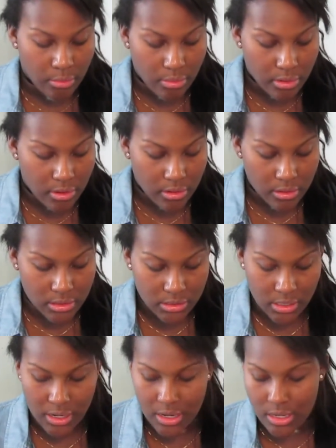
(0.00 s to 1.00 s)
world,
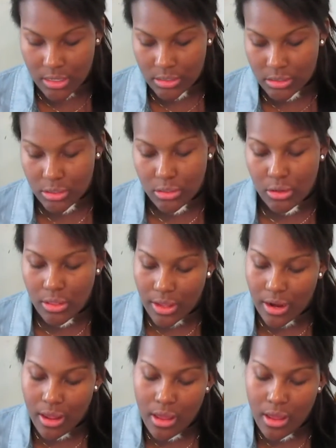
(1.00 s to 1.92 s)
and you know that